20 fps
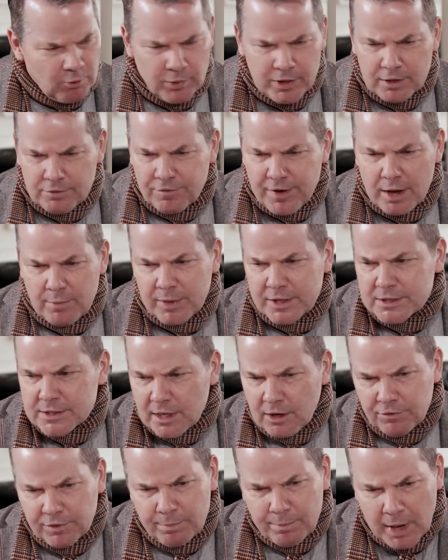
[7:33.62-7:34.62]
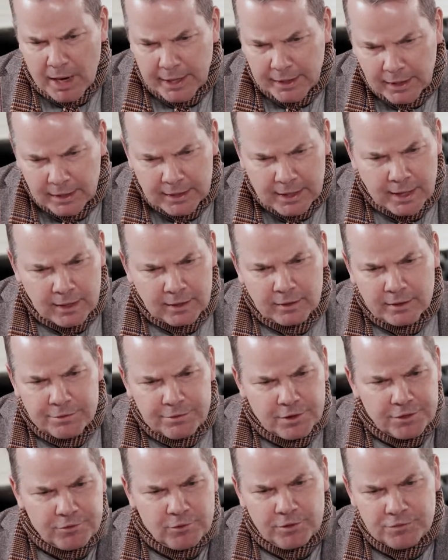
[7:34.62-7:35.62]
to reinvent myself and buying a kettle at
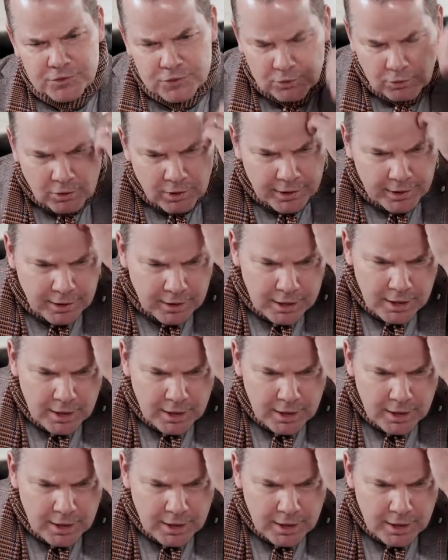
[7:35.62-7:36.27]
the thrift store. And